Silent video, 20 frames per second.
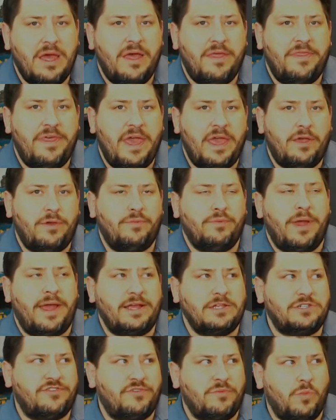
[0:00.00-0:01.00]
They
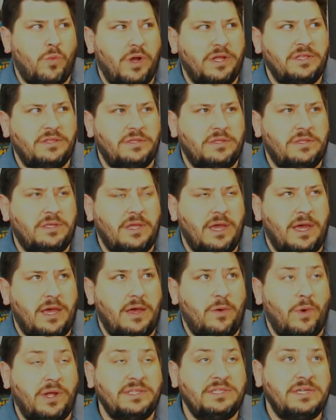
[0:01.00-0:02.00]
range from 1
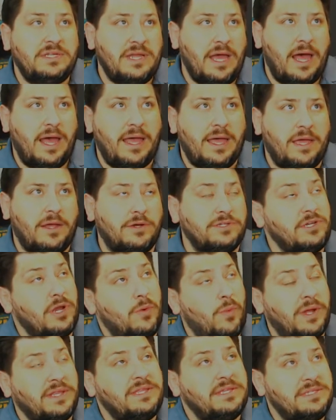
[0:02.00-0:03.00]

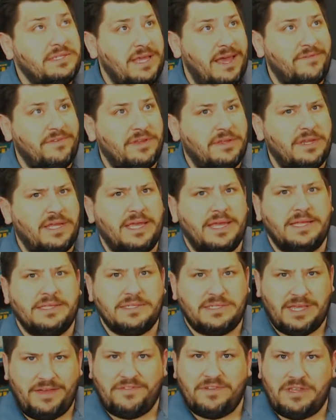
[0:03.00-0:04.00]
to 7 in
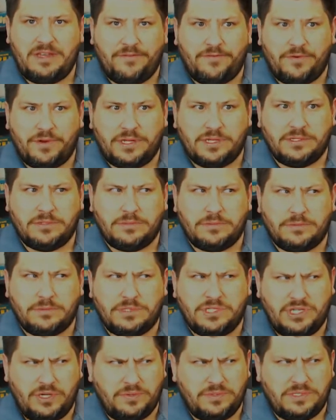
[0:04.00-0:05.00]
7 different
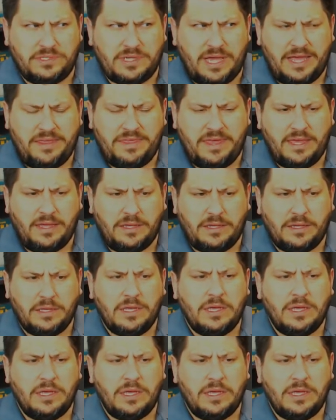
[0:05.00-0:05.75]
suits, I think.